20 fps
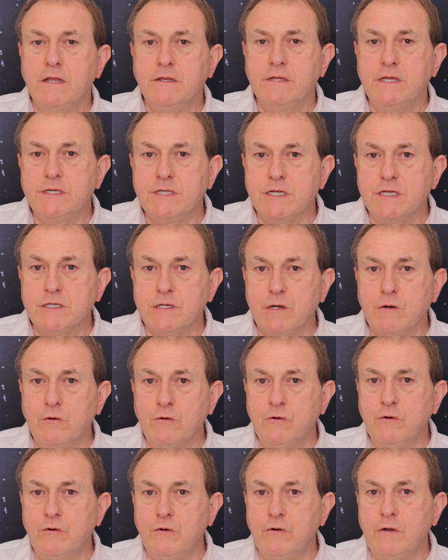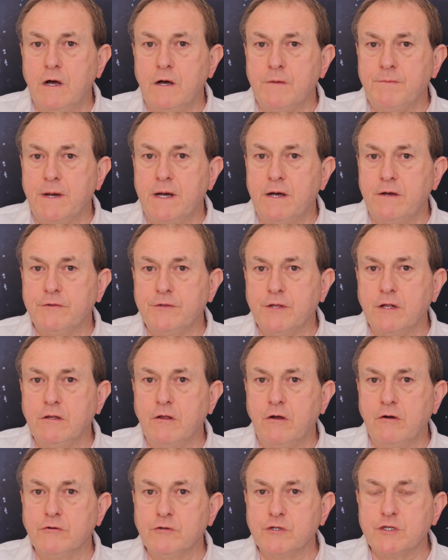This is all about the
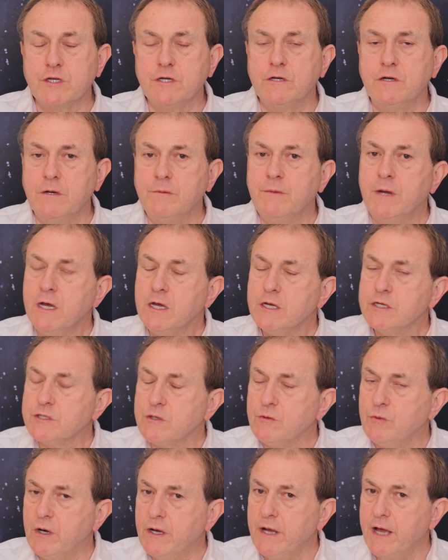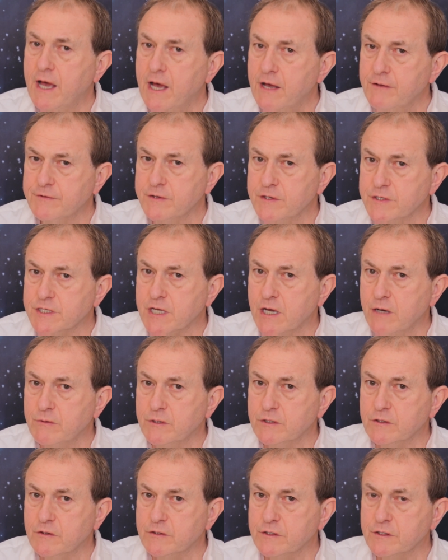long term. So, whatever's
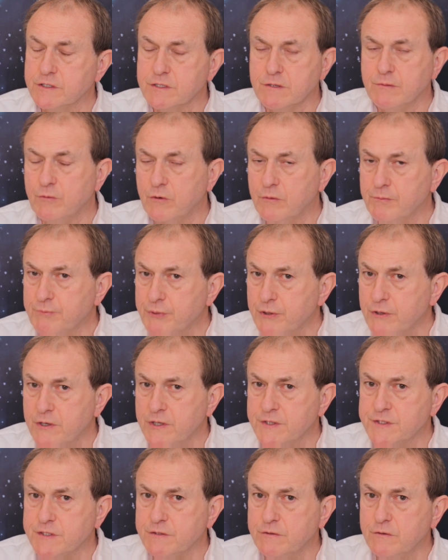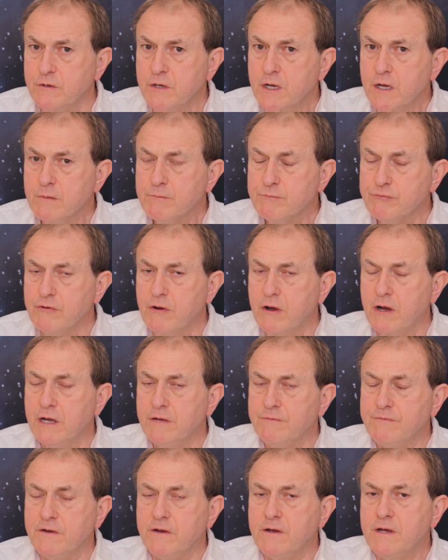going on at a more personal,
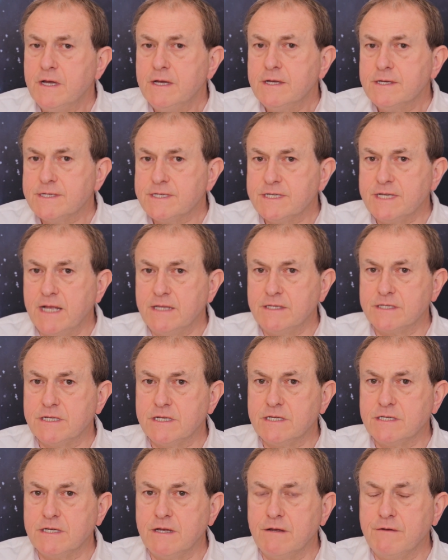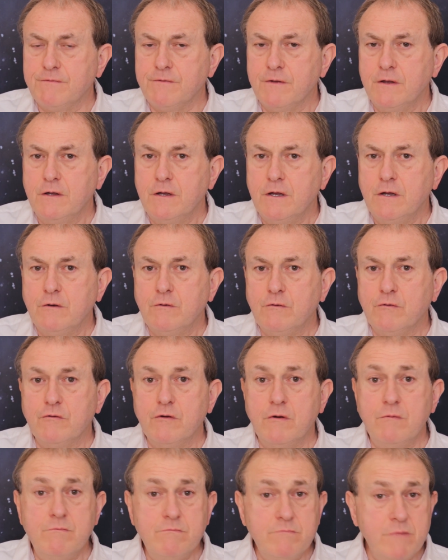private, sensitive,
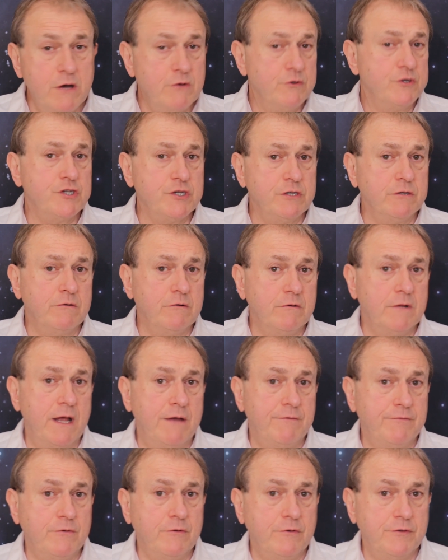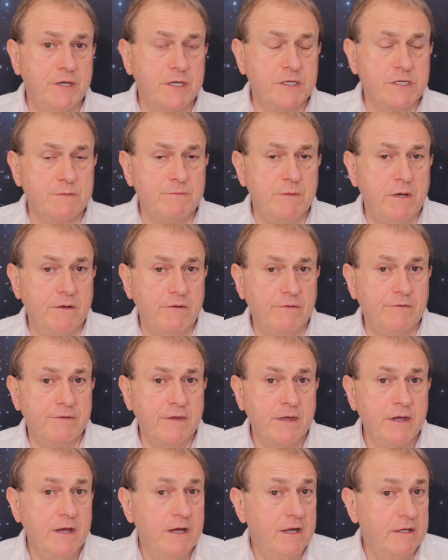or emotional level this
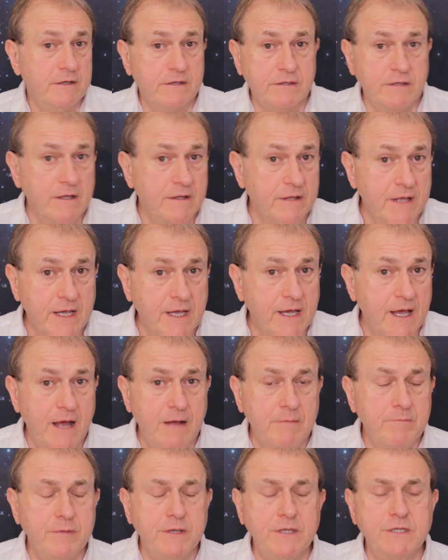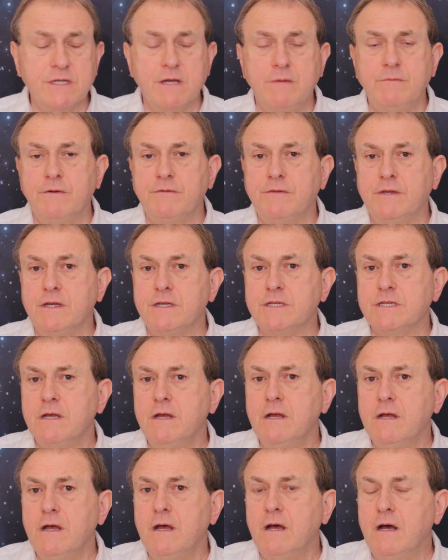month, and I think there can be some of this
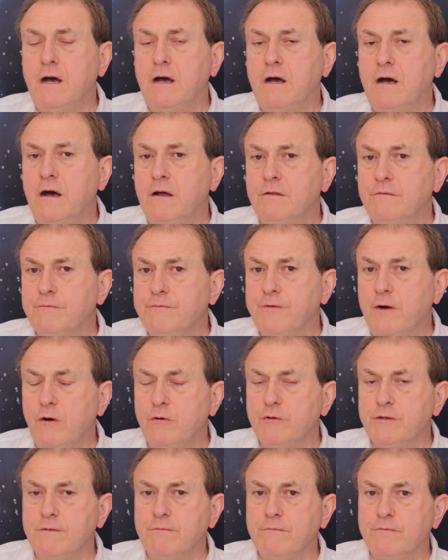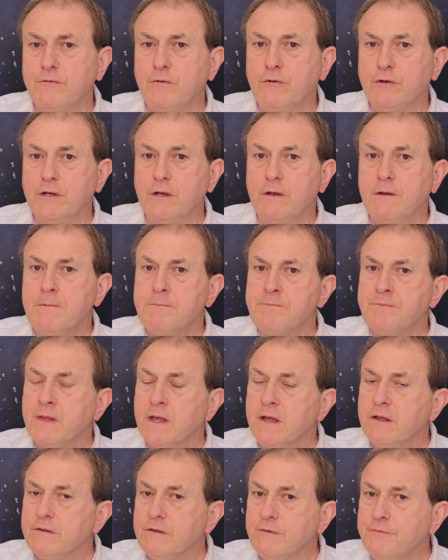uh, unfolding for you
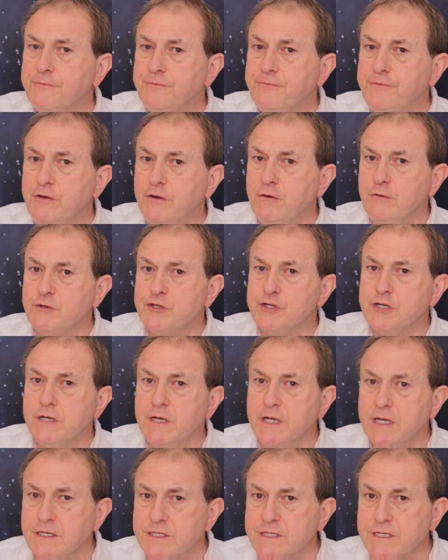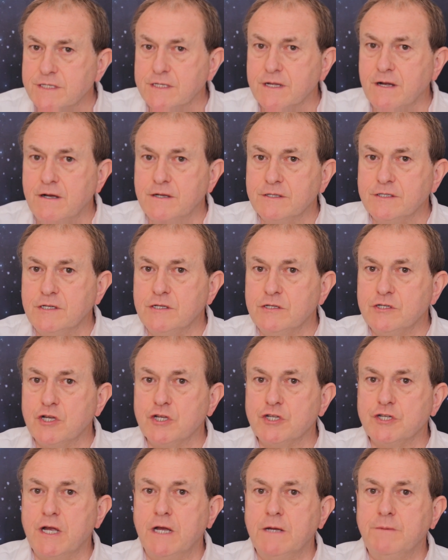the future is starting
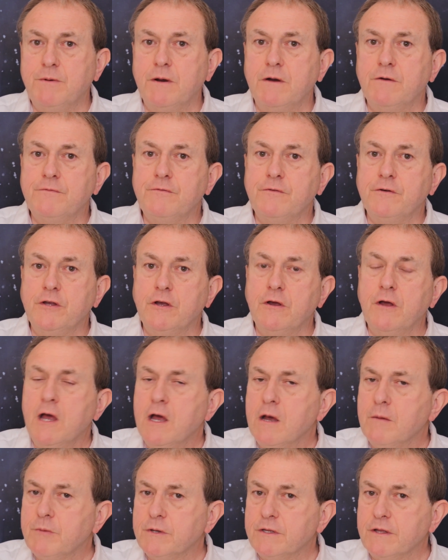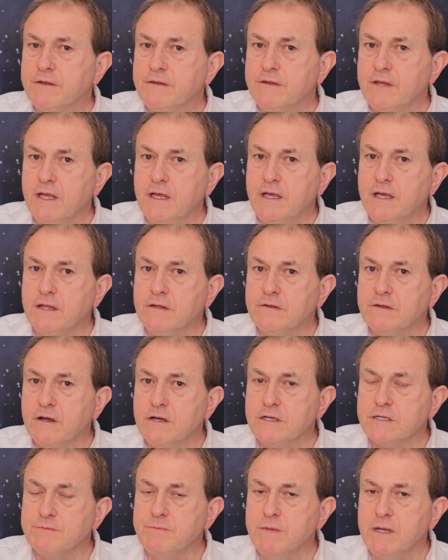to shape up for you, but I think it
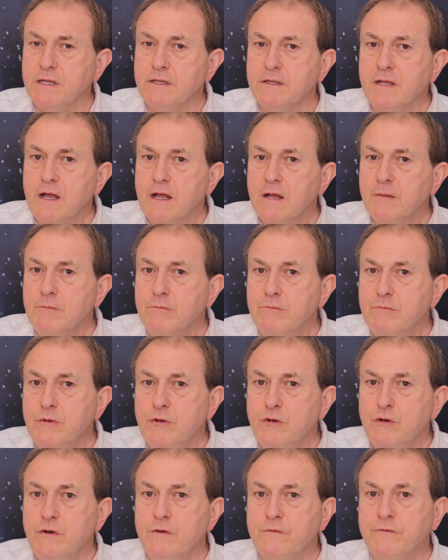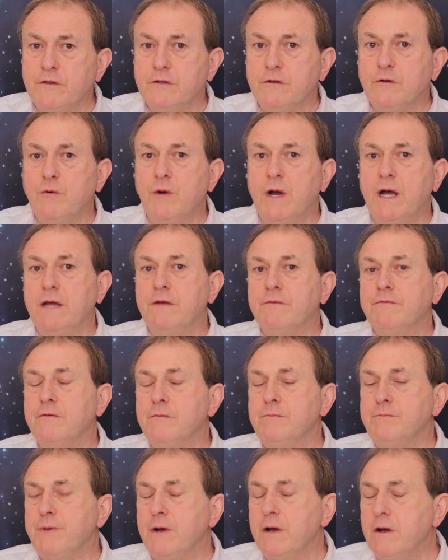does mean moving away
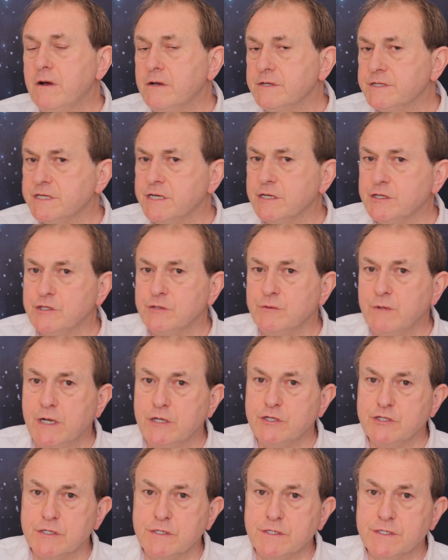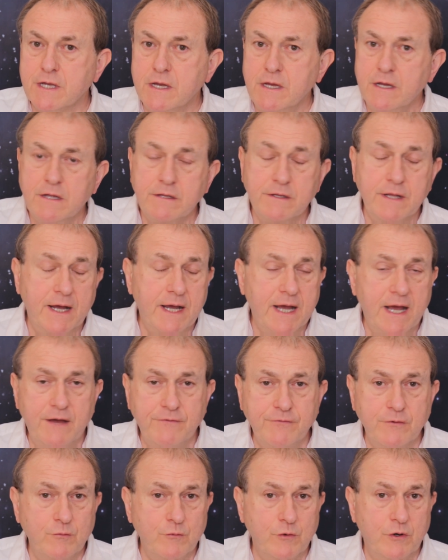from past situations that
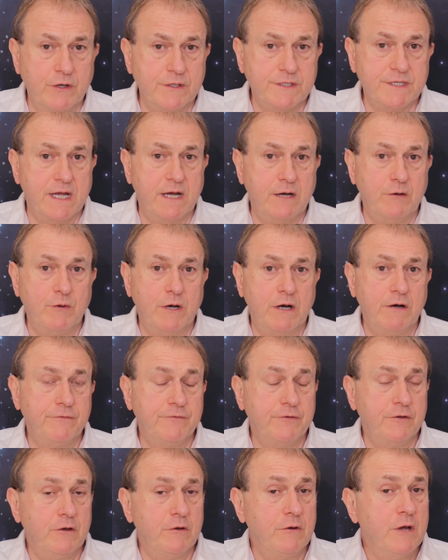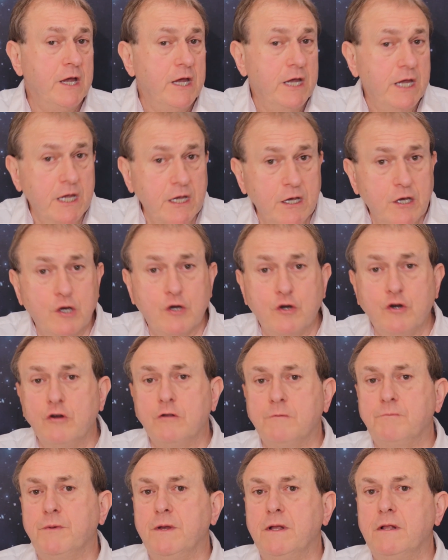haven't worked out well for you. It
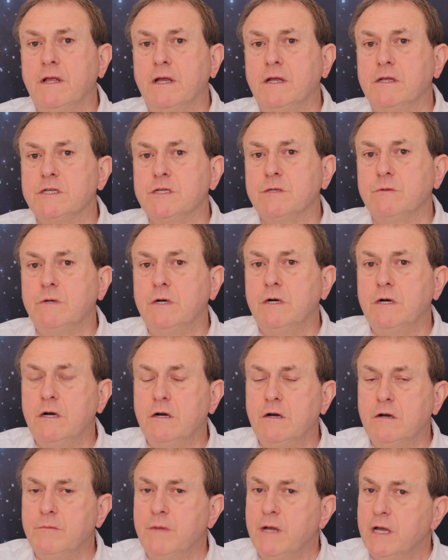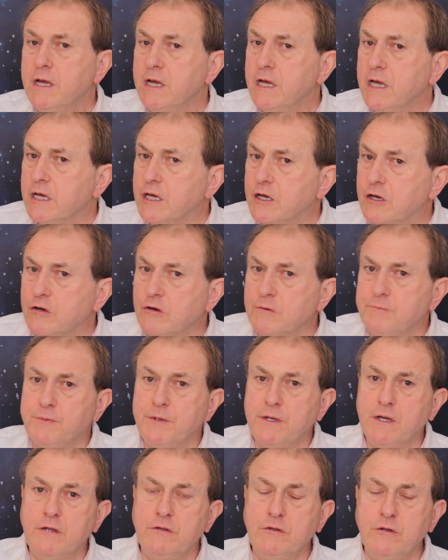could be linked to a home, it could
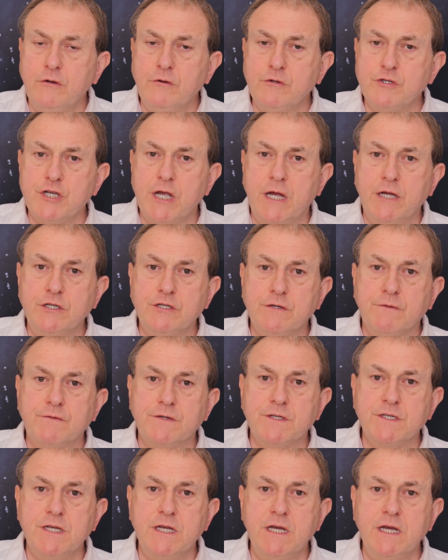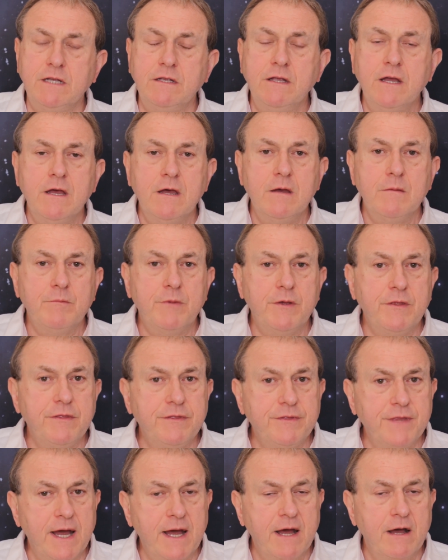be a new change of scene, but
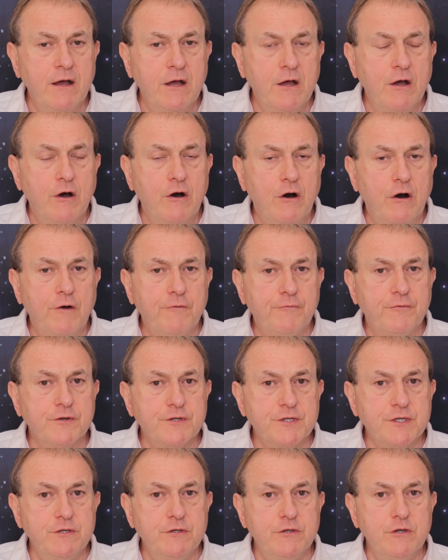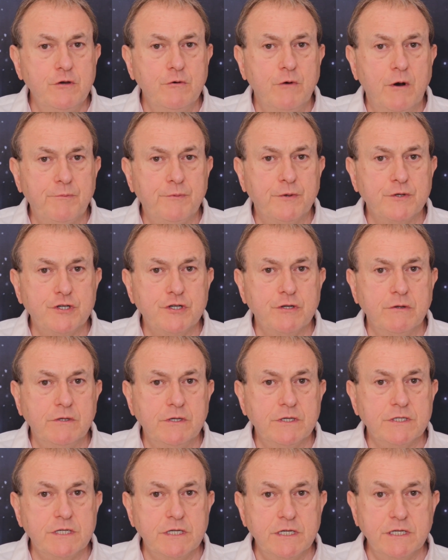that offers new
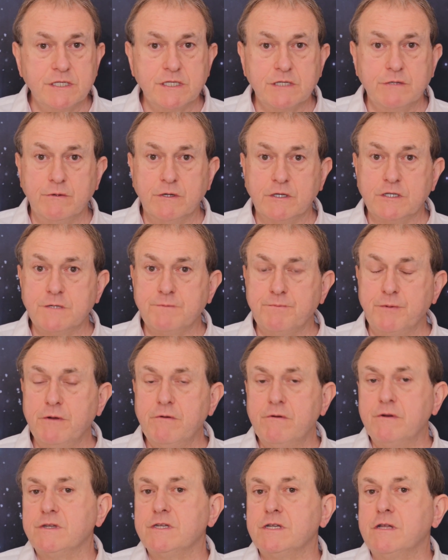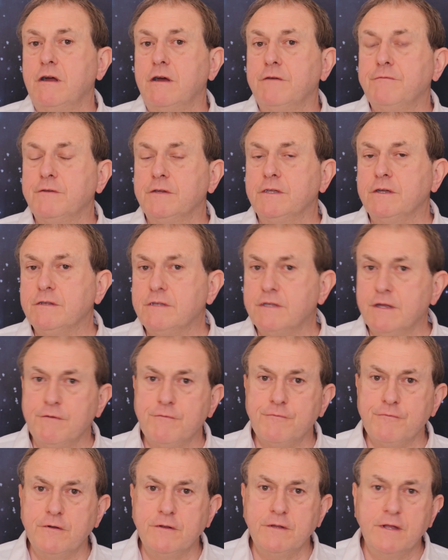opportunities to experience life in a
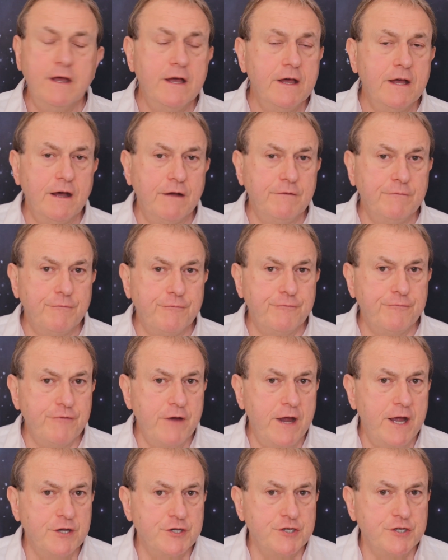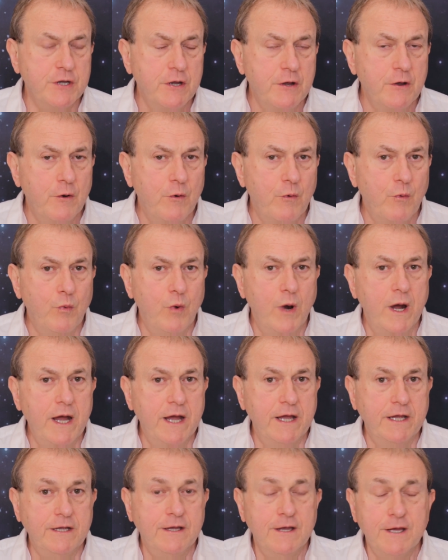different and fresh
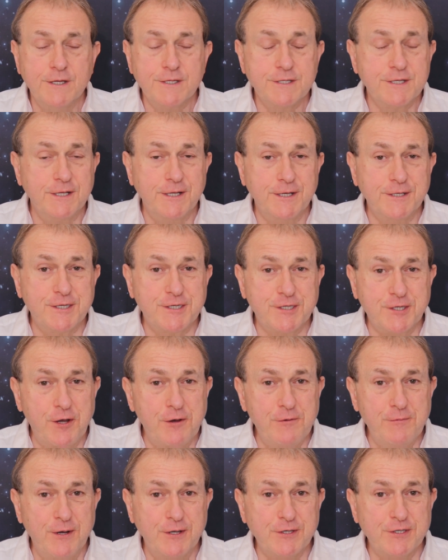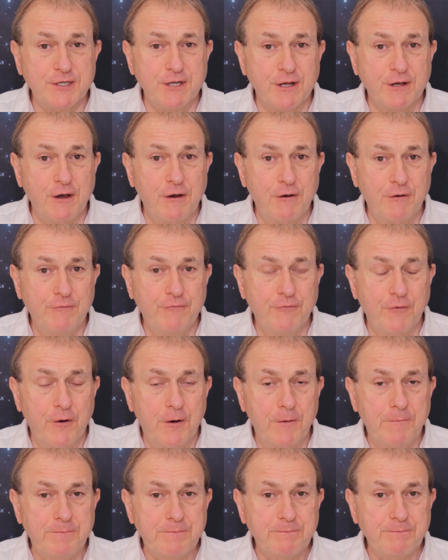way. So there's so much to go
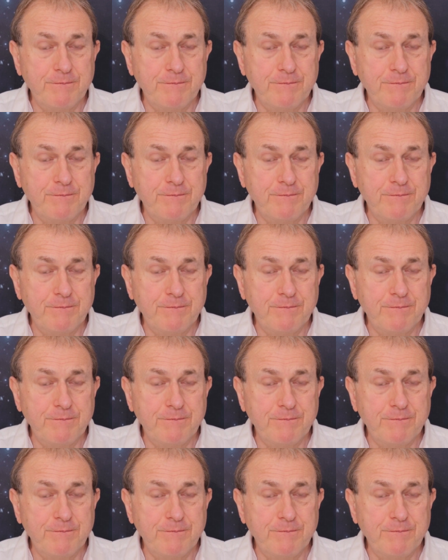for.